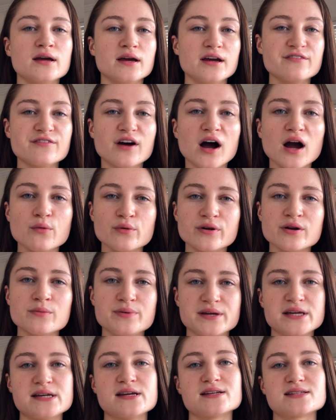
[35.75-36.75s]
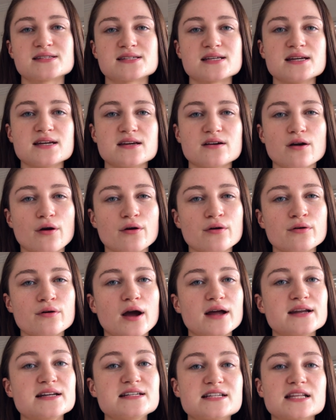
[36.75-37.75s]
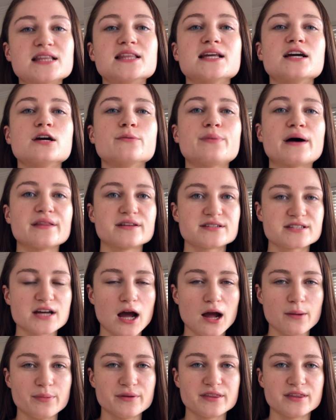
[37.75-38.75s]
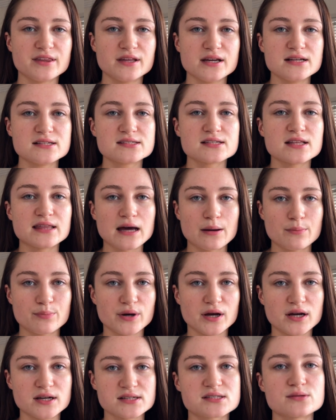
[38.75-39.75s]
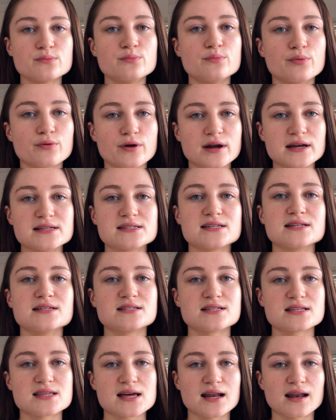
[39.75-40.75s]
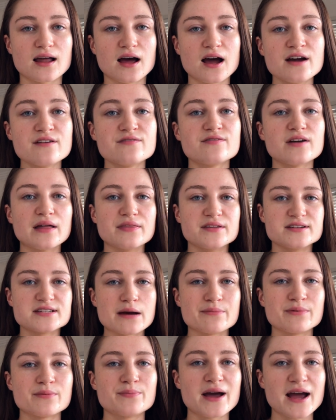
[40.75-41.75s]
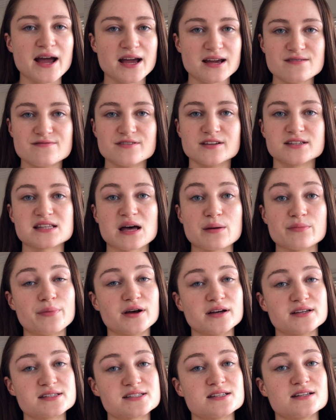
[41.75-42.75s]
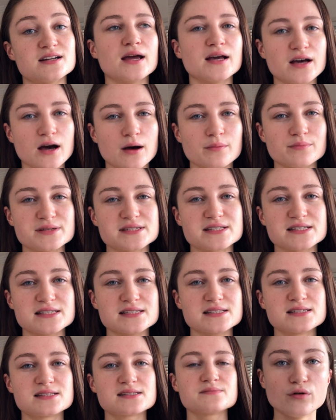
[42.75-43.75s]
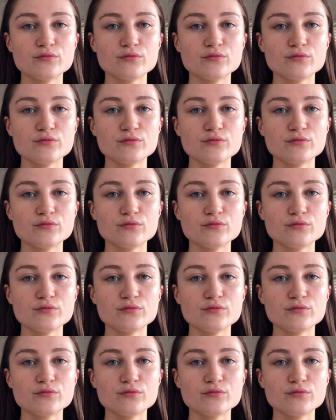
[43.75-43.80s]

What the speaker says: If I want to be a CEO, I need to think about the type of things that that person brings into their life and the type of behaviors that person encompasses.